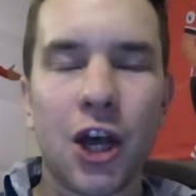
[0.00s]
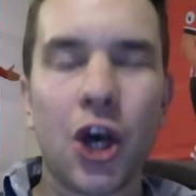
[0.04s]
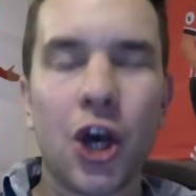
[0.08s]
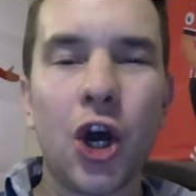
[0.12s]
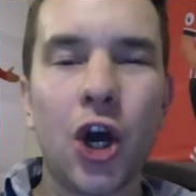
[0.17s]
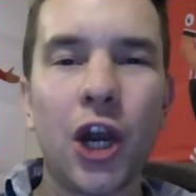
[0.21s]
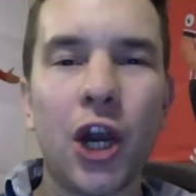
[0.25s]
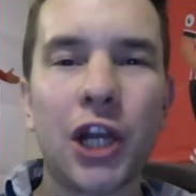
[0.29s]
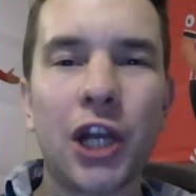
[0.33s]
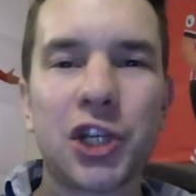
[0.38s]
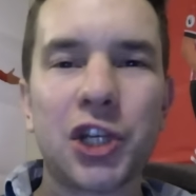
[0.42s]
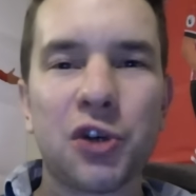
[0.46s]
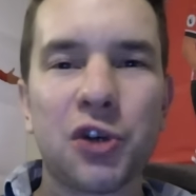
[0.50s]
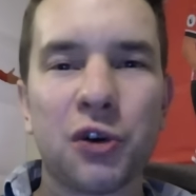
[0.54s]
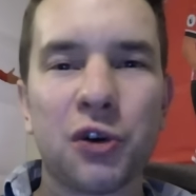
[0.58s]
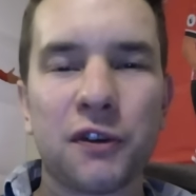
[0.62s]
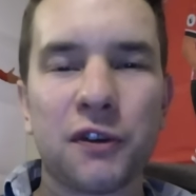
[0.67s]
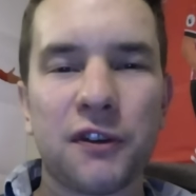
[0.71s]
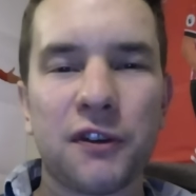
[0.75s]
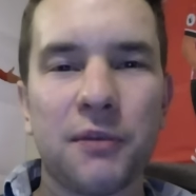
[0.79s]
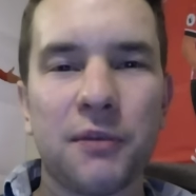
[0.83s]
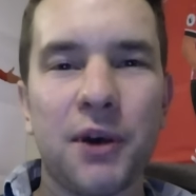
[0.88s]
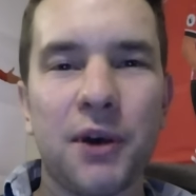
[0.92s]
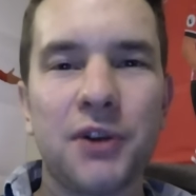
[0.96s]
Early
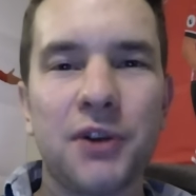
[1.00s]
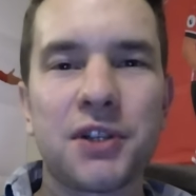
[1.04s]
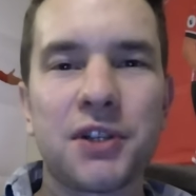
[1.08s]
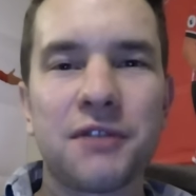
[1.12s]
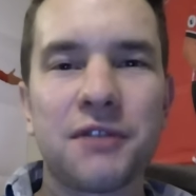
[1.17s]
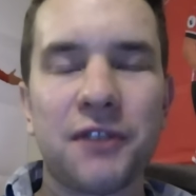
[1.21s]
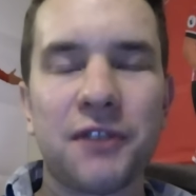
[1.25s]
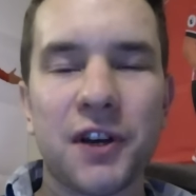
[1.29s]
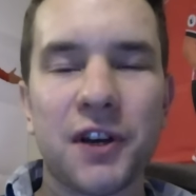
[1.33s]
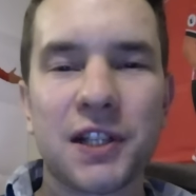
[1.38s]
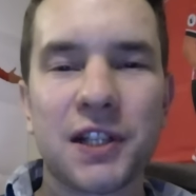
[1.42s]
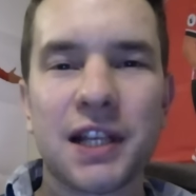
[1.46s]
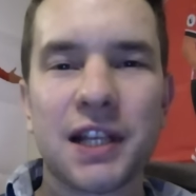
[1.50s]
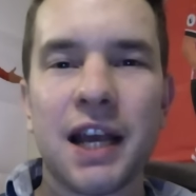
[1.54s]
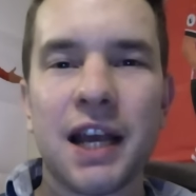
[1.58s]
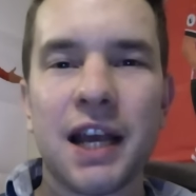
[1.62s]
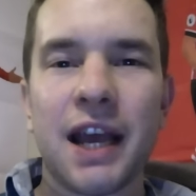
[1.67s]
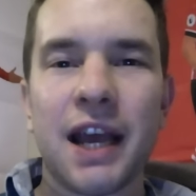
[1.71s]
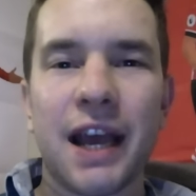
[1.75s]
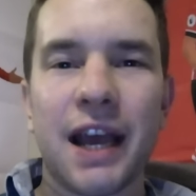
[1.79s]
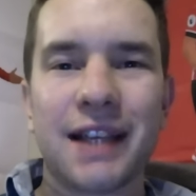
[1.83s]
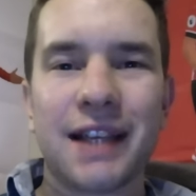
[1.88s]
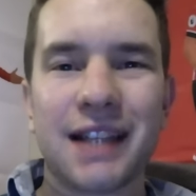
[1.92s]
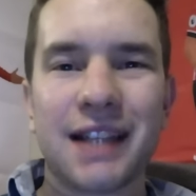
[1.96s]
doors for most of us.
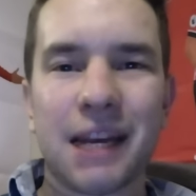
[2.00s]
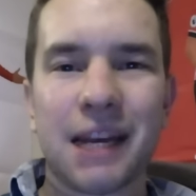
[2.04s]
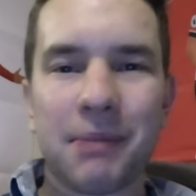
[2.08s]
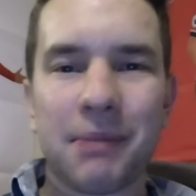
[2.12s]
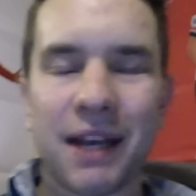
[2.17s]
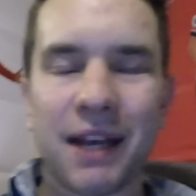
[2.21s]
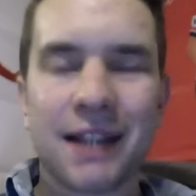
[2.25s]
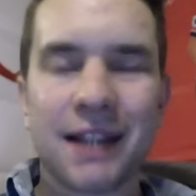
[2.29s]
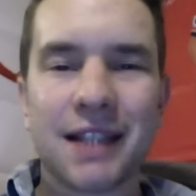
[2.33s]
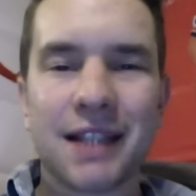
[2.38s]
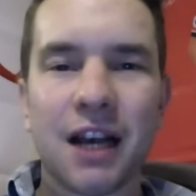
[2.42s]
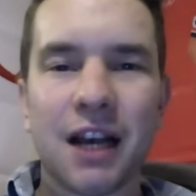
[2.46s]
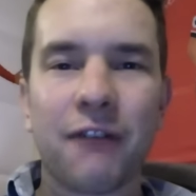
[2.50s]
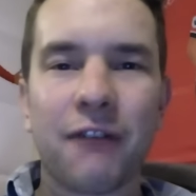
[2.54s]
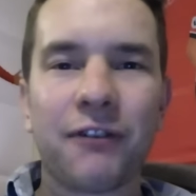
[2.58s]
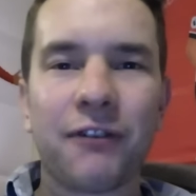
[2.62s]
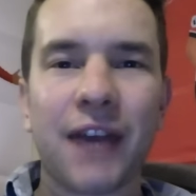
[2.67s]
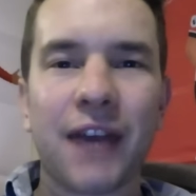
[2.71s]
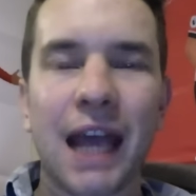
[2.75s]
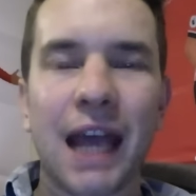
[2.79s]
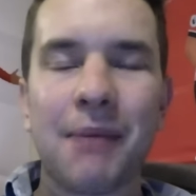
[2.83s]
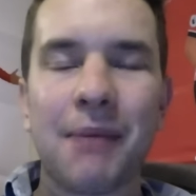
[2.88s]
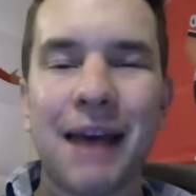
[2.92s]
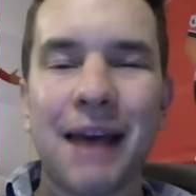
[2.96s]
It's going to be a tough
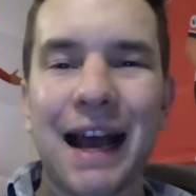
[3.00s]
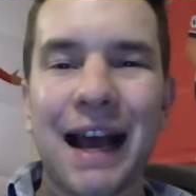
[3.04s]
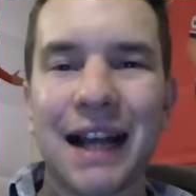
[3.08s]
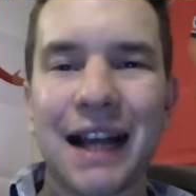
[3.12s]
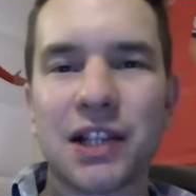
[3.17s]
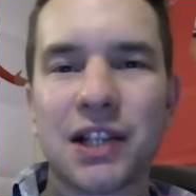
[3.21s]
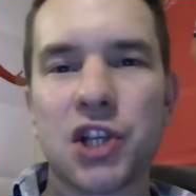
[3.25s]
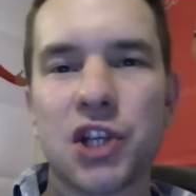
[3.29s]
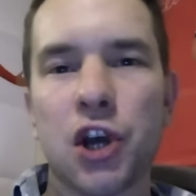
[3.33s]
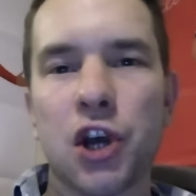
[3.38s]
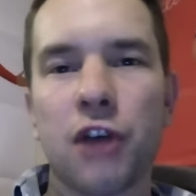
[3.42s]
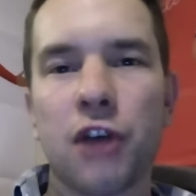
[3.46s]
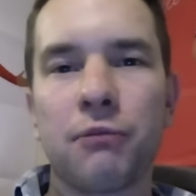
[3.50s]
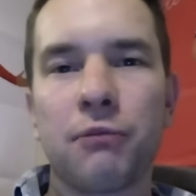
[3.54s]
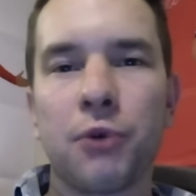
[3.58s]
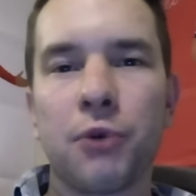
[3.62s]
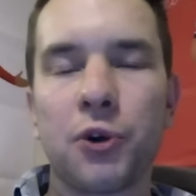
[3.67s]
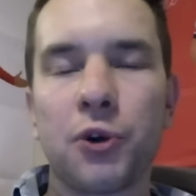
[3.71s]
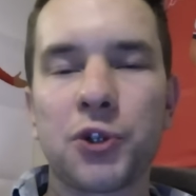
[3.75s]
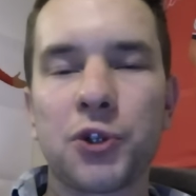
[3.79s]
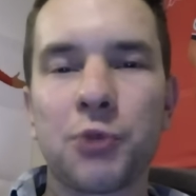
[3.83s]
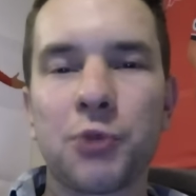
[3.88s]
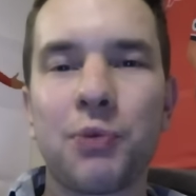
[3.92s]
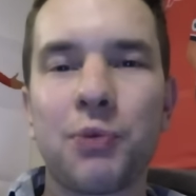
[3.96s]
game at Turf
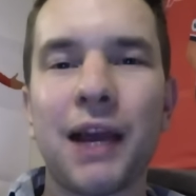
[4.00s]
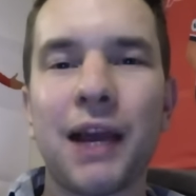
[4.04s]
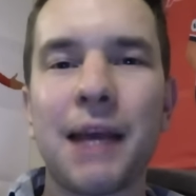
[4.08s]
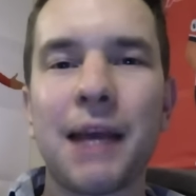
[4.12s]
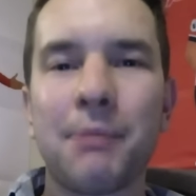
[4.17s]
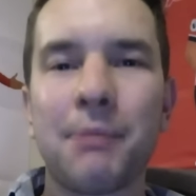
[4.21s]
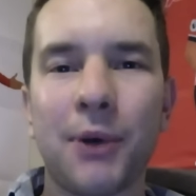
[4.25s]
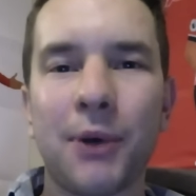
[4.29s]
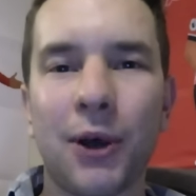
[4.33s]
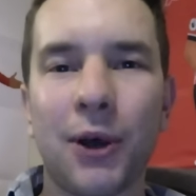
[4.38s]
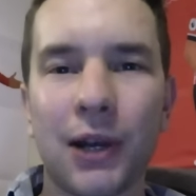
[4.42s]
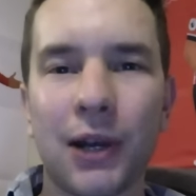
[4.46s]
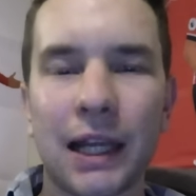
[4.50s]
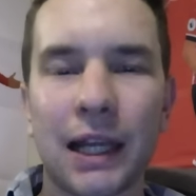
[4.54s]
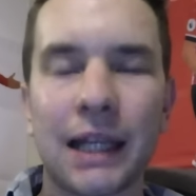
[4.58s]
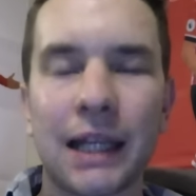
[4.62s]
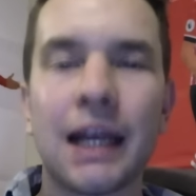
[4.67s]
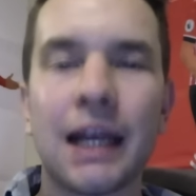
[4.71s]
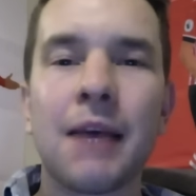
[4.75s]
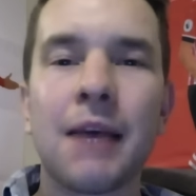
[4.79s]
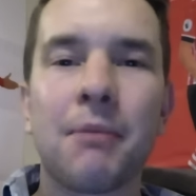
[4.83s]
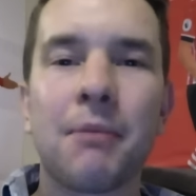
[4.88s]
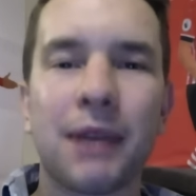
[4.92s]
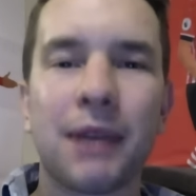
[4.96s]
Moor to play
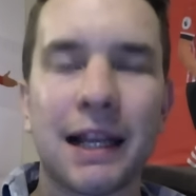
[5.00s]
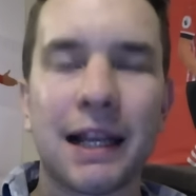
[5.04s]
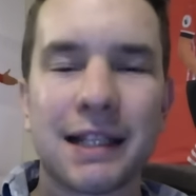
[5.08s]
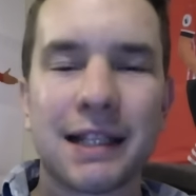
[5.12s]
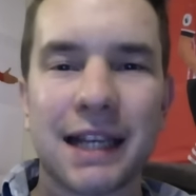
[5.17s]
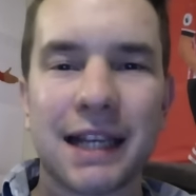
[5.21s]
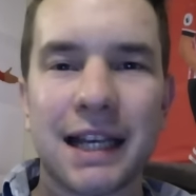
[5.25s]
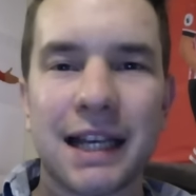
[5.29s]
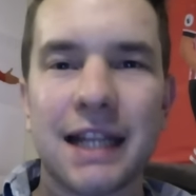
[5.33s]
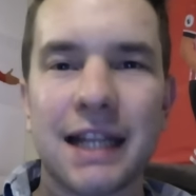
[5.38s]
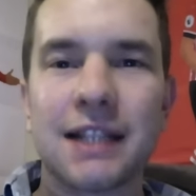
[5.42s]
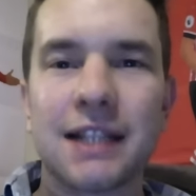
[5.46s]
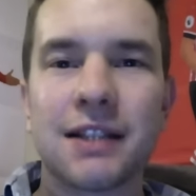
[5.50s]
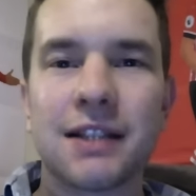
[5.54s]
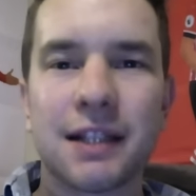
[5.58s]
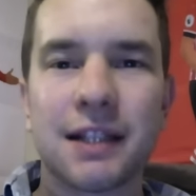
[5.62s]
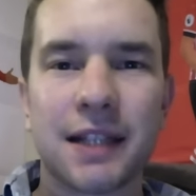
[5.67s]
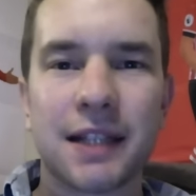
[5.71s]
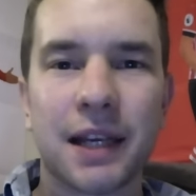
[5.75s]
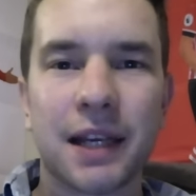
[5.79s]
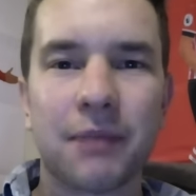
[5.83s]
Burnley, but let's get into the